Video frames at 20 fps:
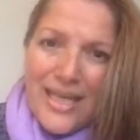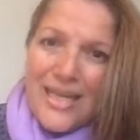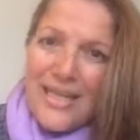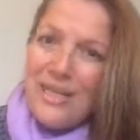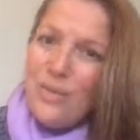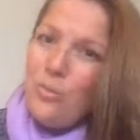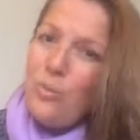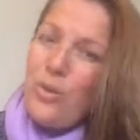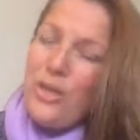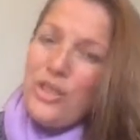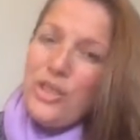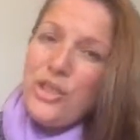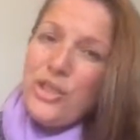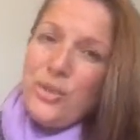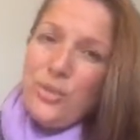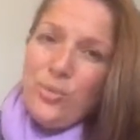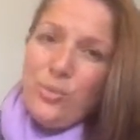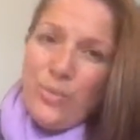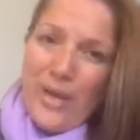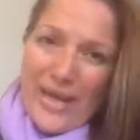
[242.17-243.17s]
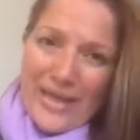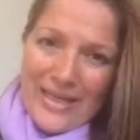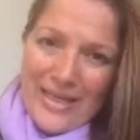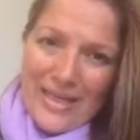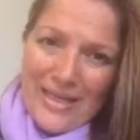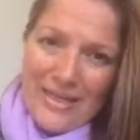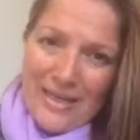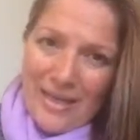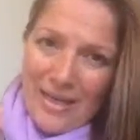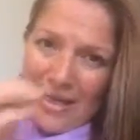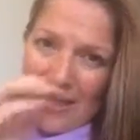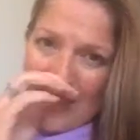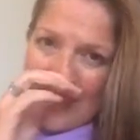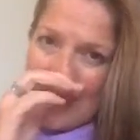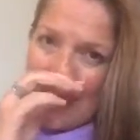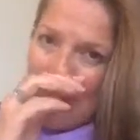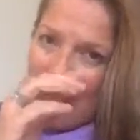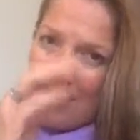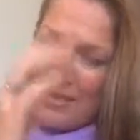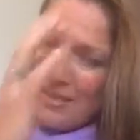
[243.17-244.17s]
When you recognize,
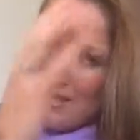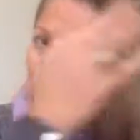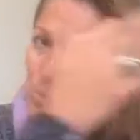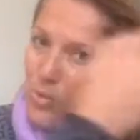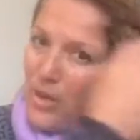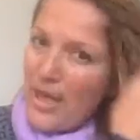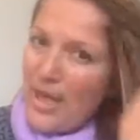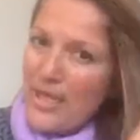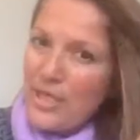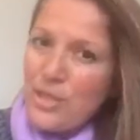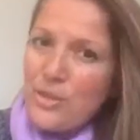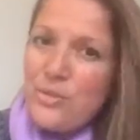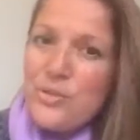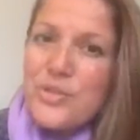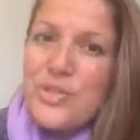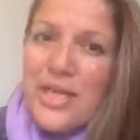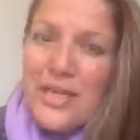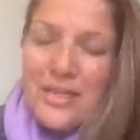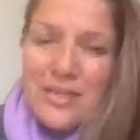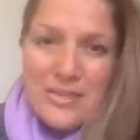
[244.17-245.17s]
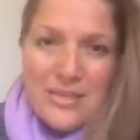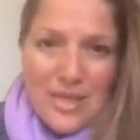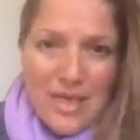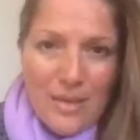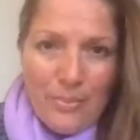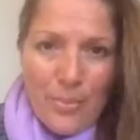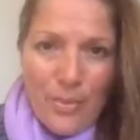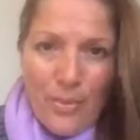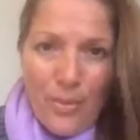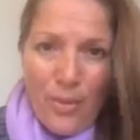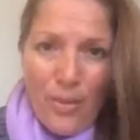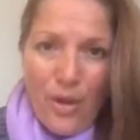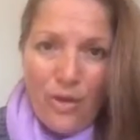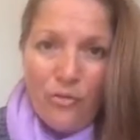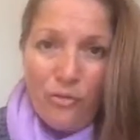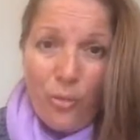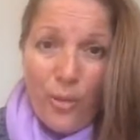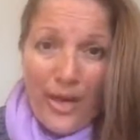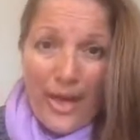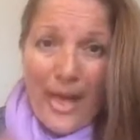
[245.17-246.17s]
and this is why I use that example of
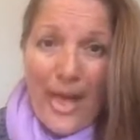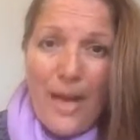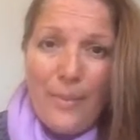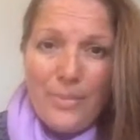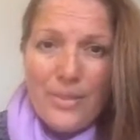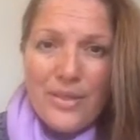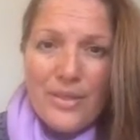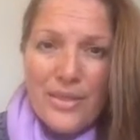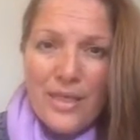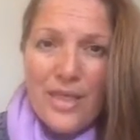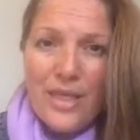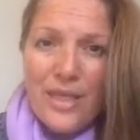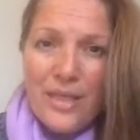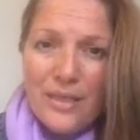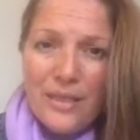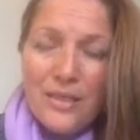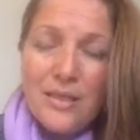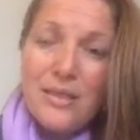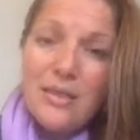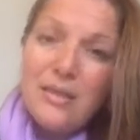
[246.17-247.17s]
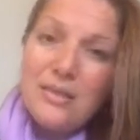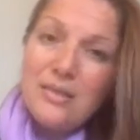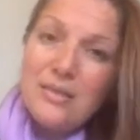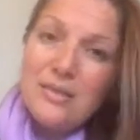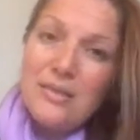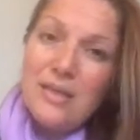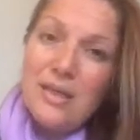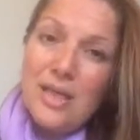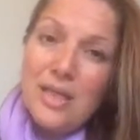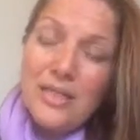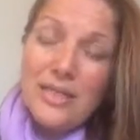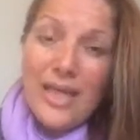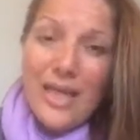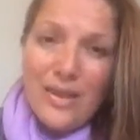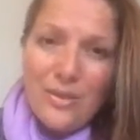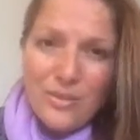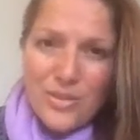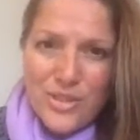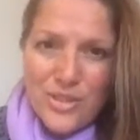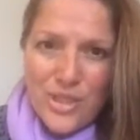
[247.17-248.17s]
what happened in
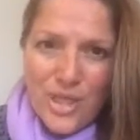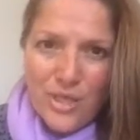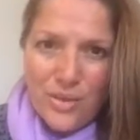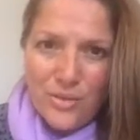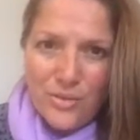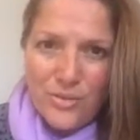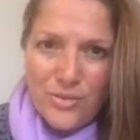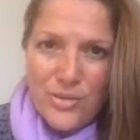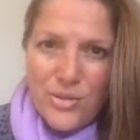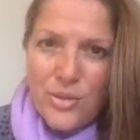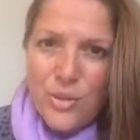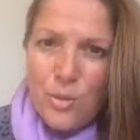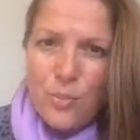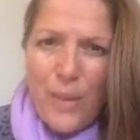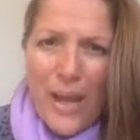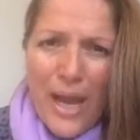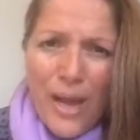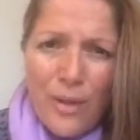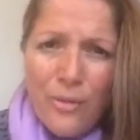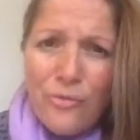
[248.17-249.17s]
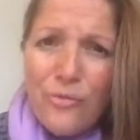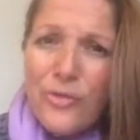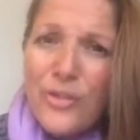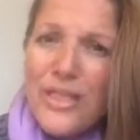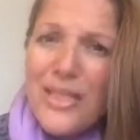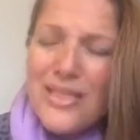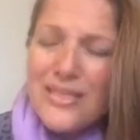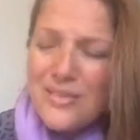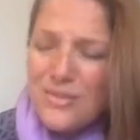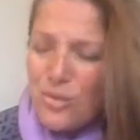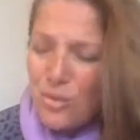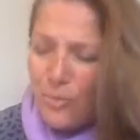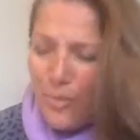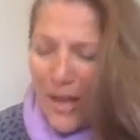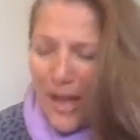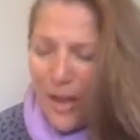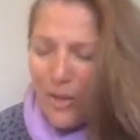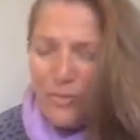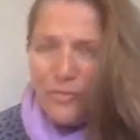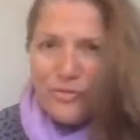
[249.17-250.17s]
Yellowstone so powerfully, it so
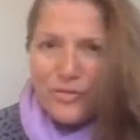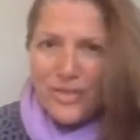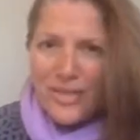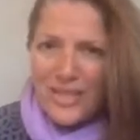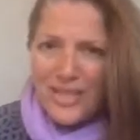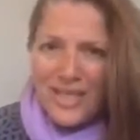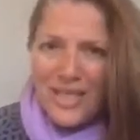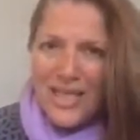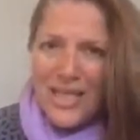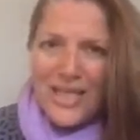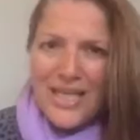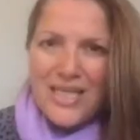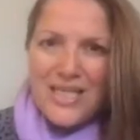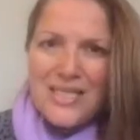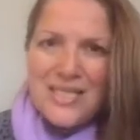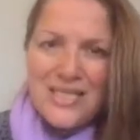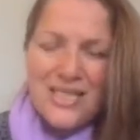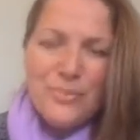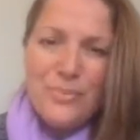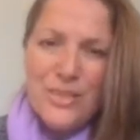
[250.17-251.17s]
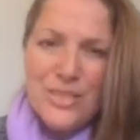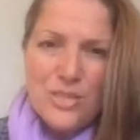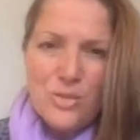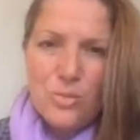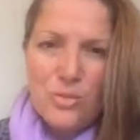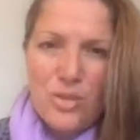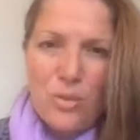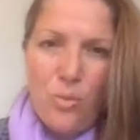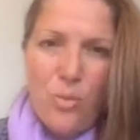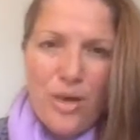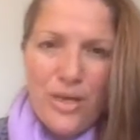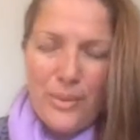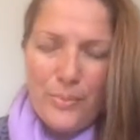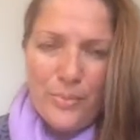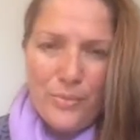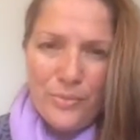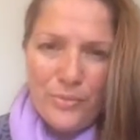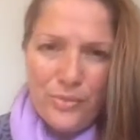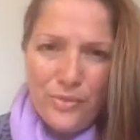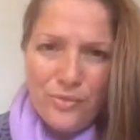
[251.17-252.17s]
powerfully exhibits what I want to
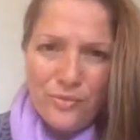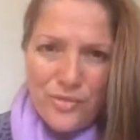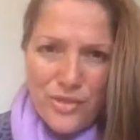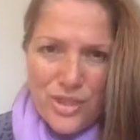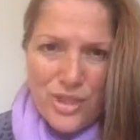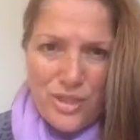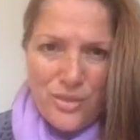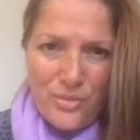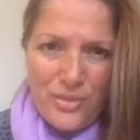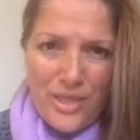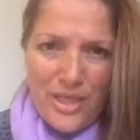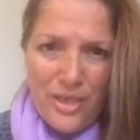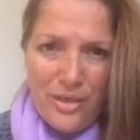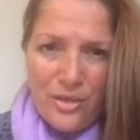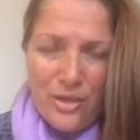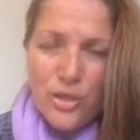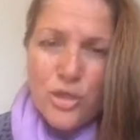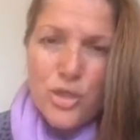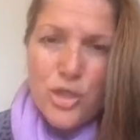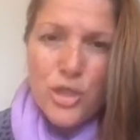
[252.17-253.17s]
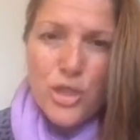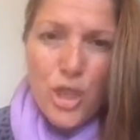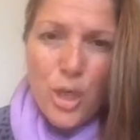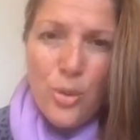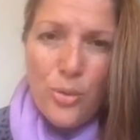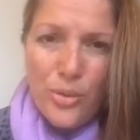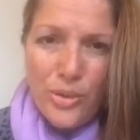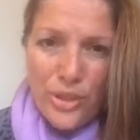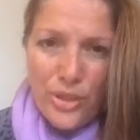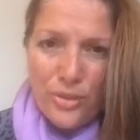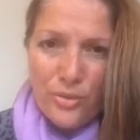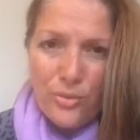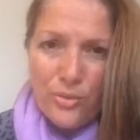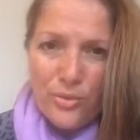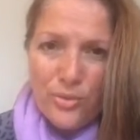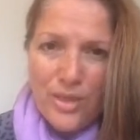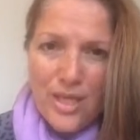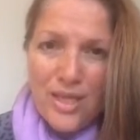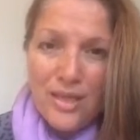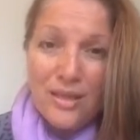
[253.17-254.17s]
prove to you here and show you
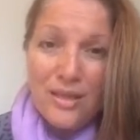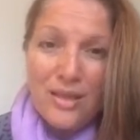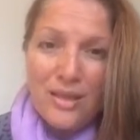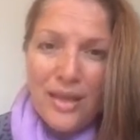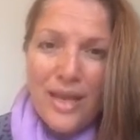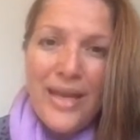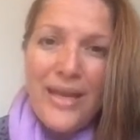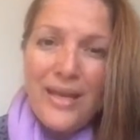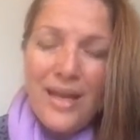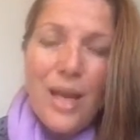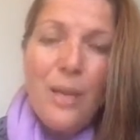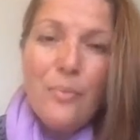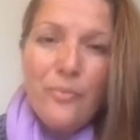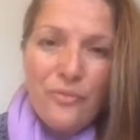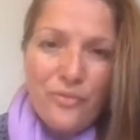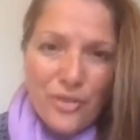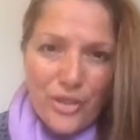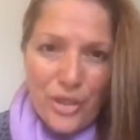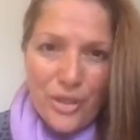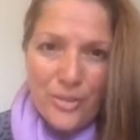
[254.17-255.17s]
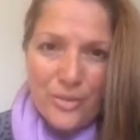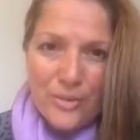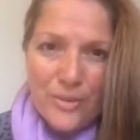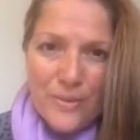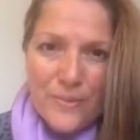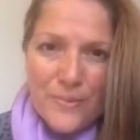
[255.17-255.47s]
and light up for you,